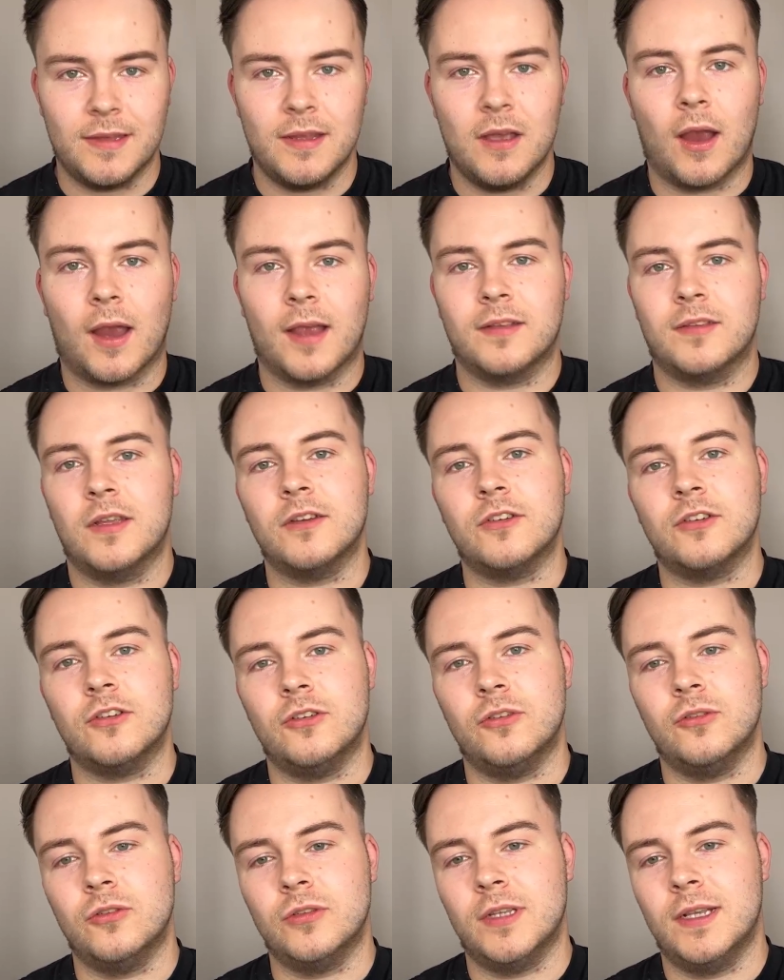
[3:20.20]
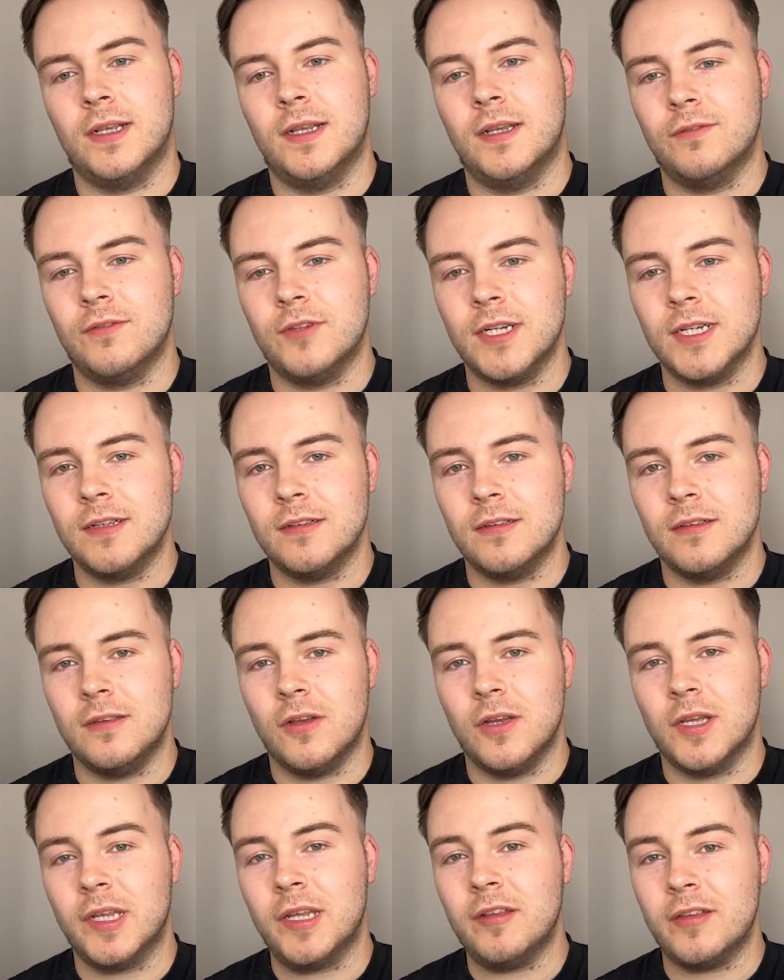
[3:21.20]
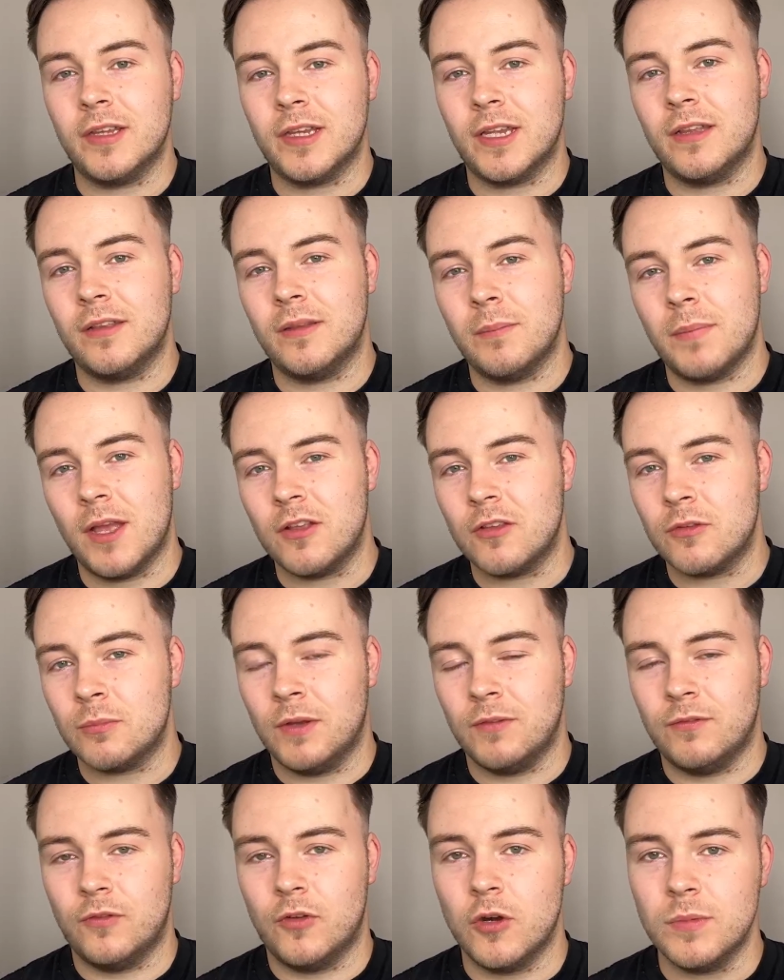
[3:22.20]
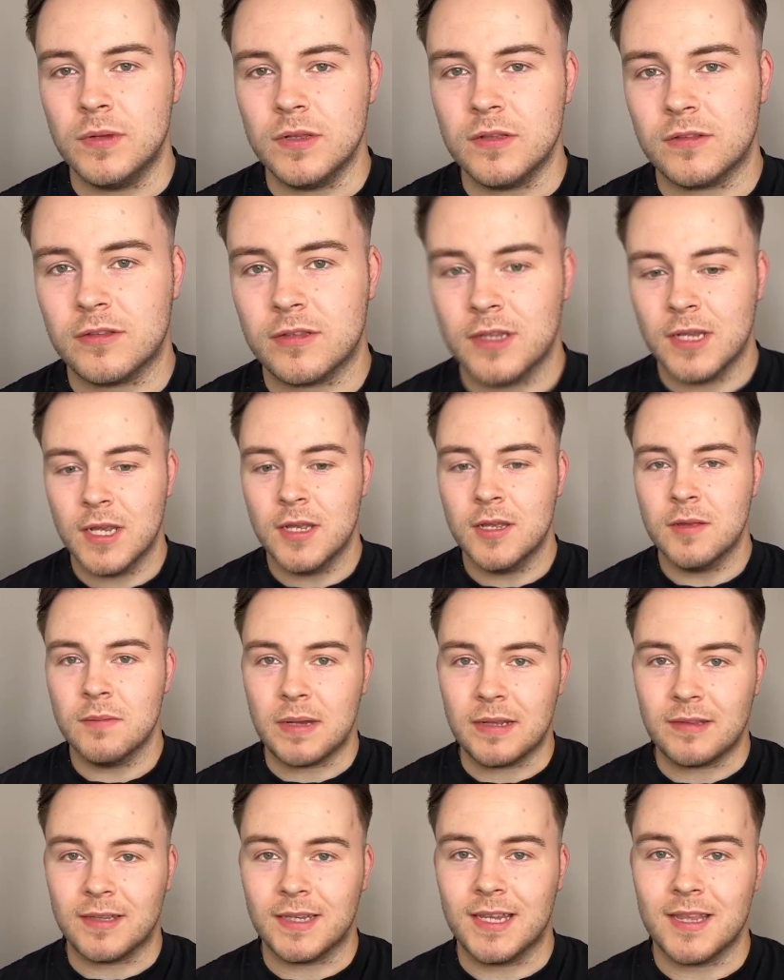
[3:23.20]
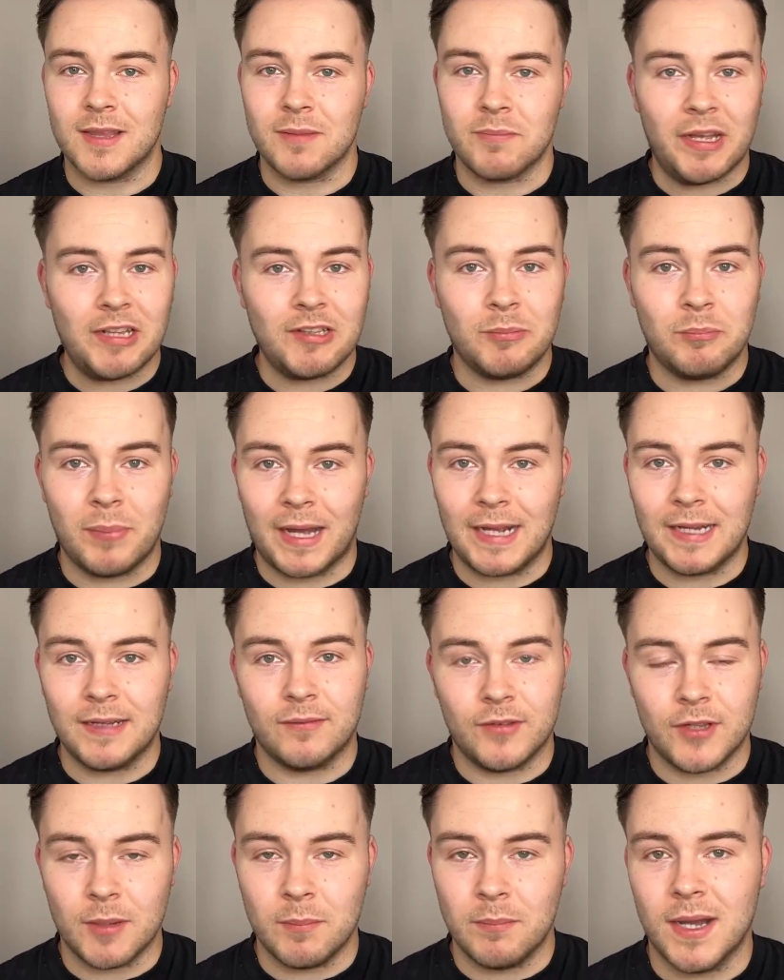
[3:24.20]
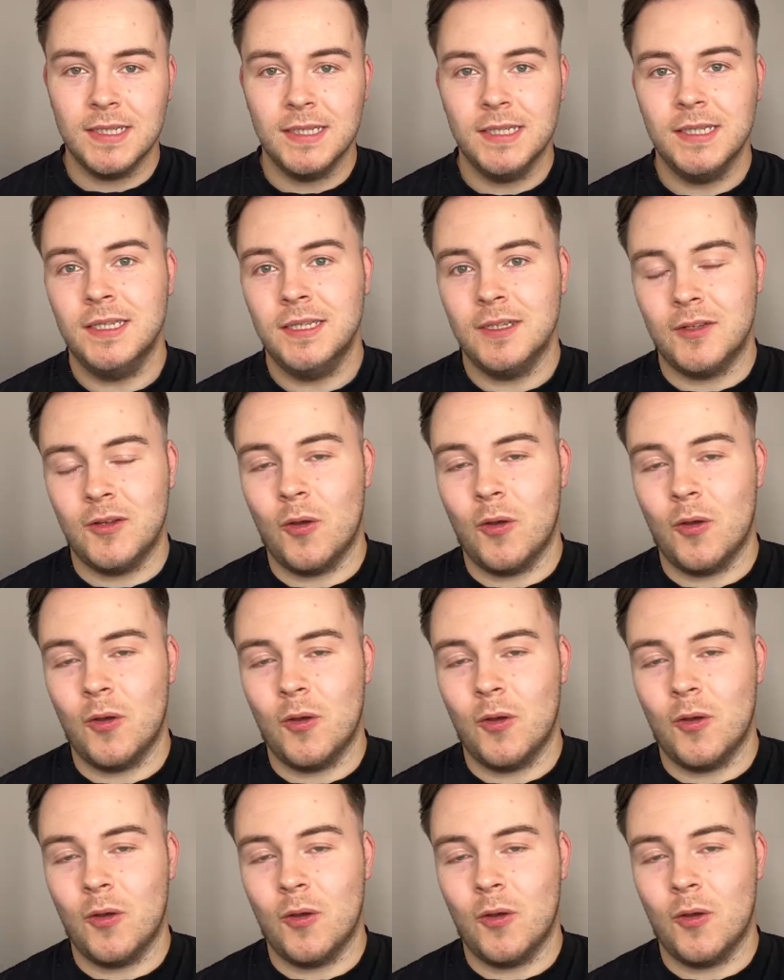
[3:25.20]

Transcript: architecture you're delivering, not only to get the best performance, but to get the best bang for your buck.